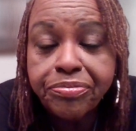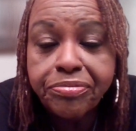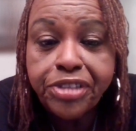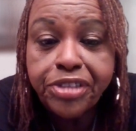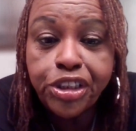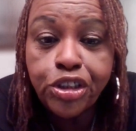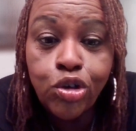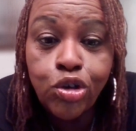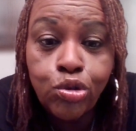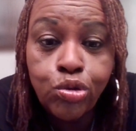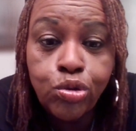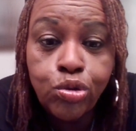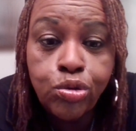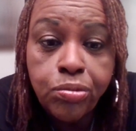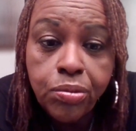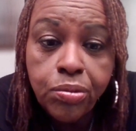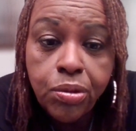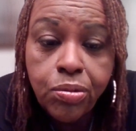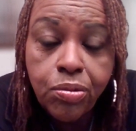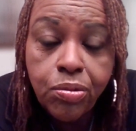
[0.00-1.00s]

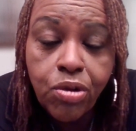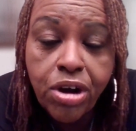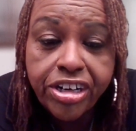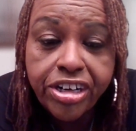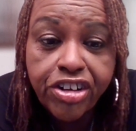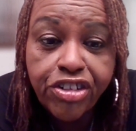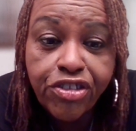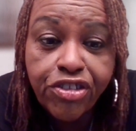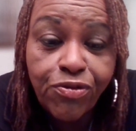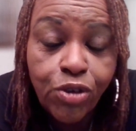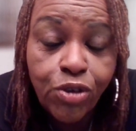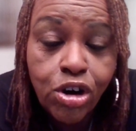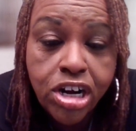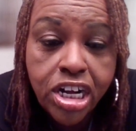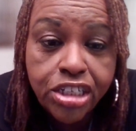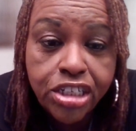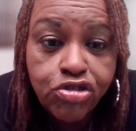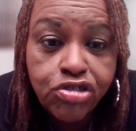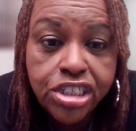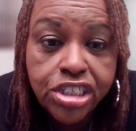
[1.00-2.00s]
school where there's
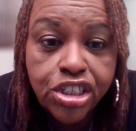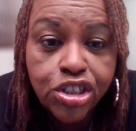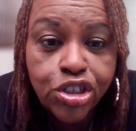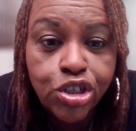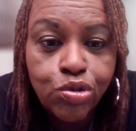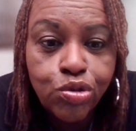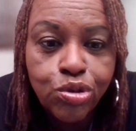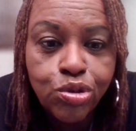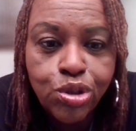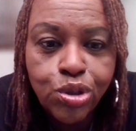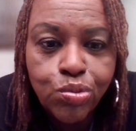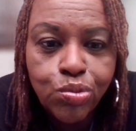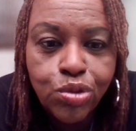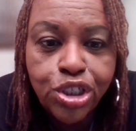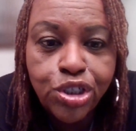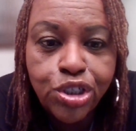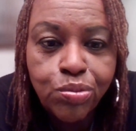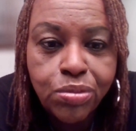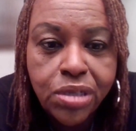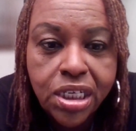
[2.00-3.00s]
400 students,
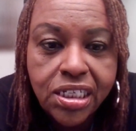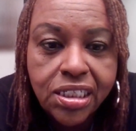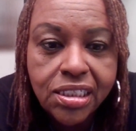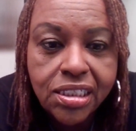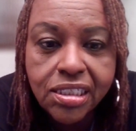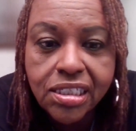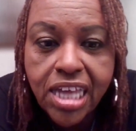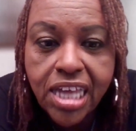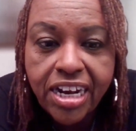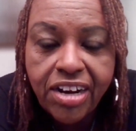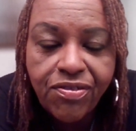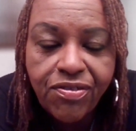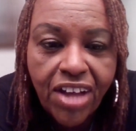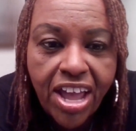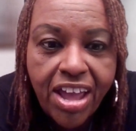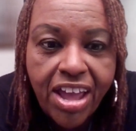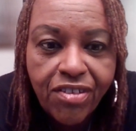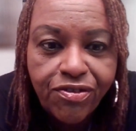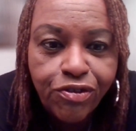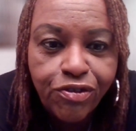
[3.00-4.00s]
which means that if I
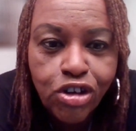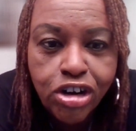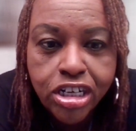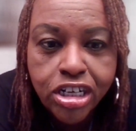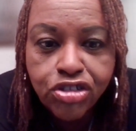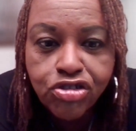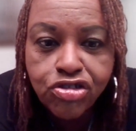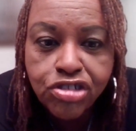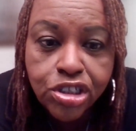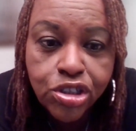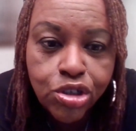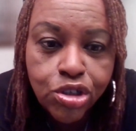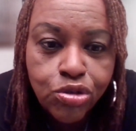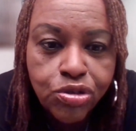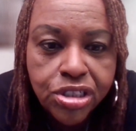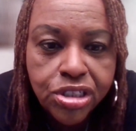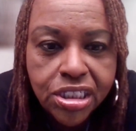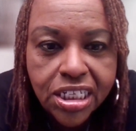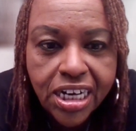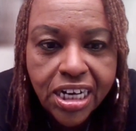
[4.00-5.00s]
have 400
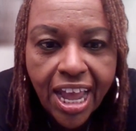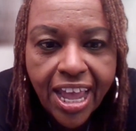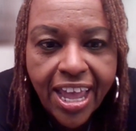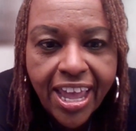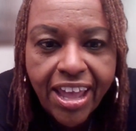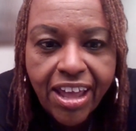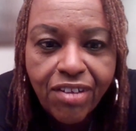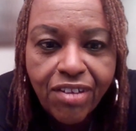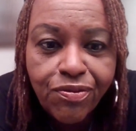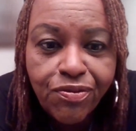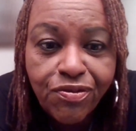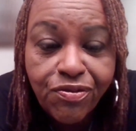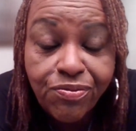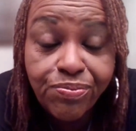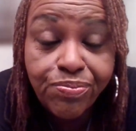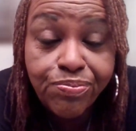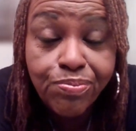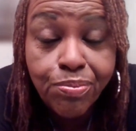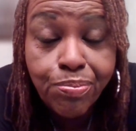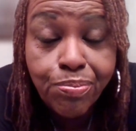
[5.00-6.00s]
students, then I have
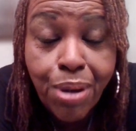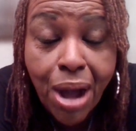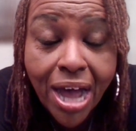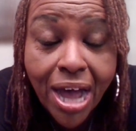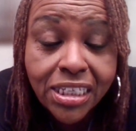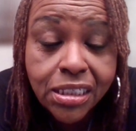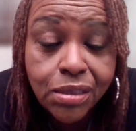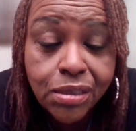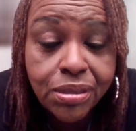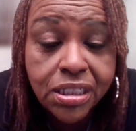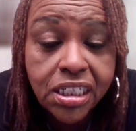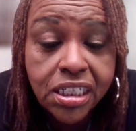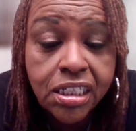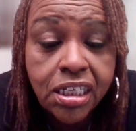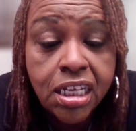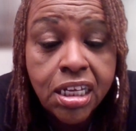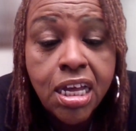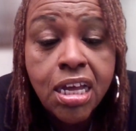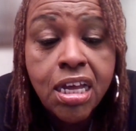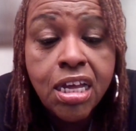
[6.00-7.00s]

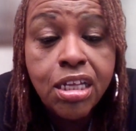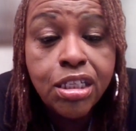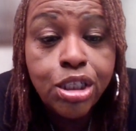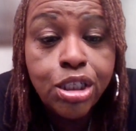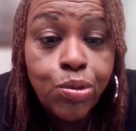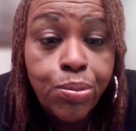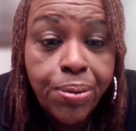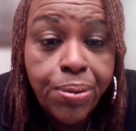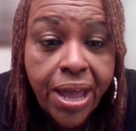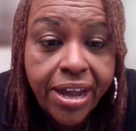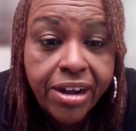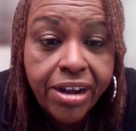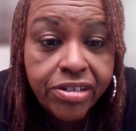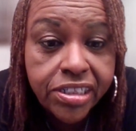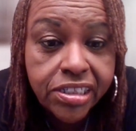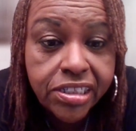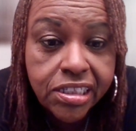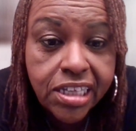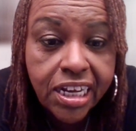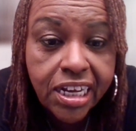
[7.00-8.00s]
possibly two
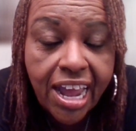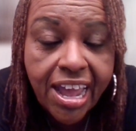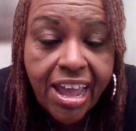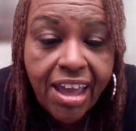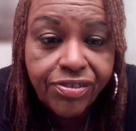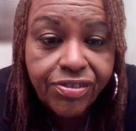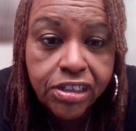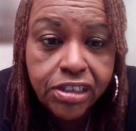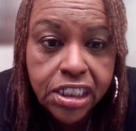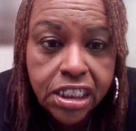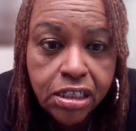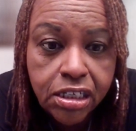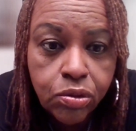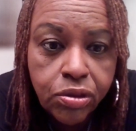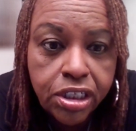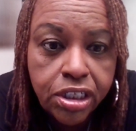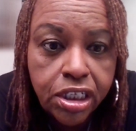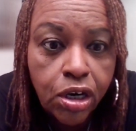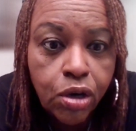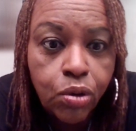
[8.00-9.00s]
parents that I have to deal
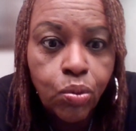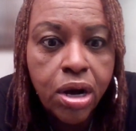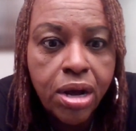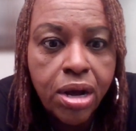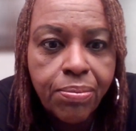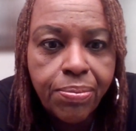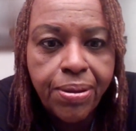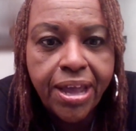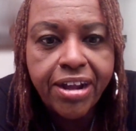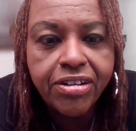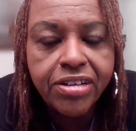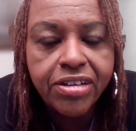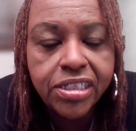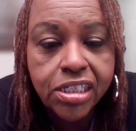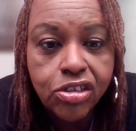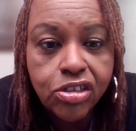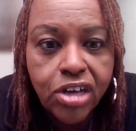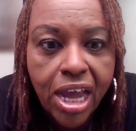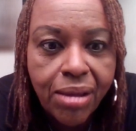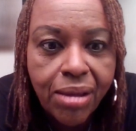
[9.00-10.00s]
with, or one parent.
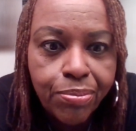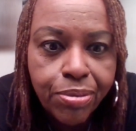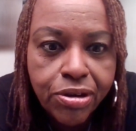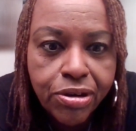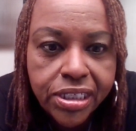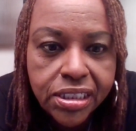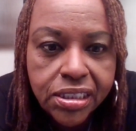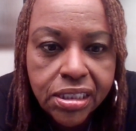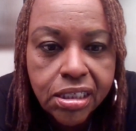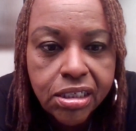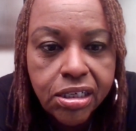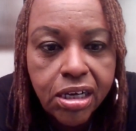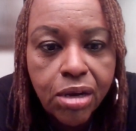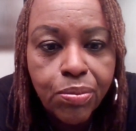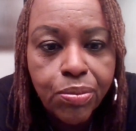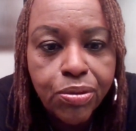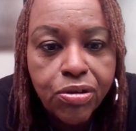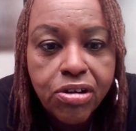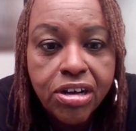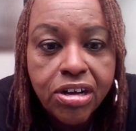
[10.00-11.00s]
So that brings the
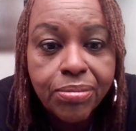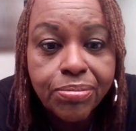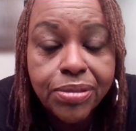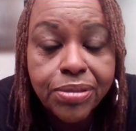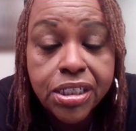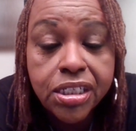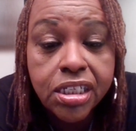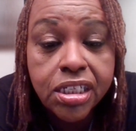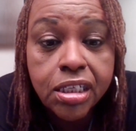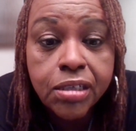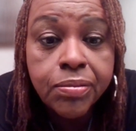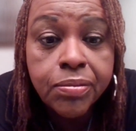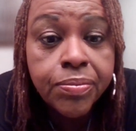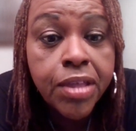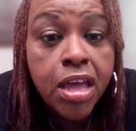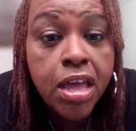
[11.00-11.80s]
number up to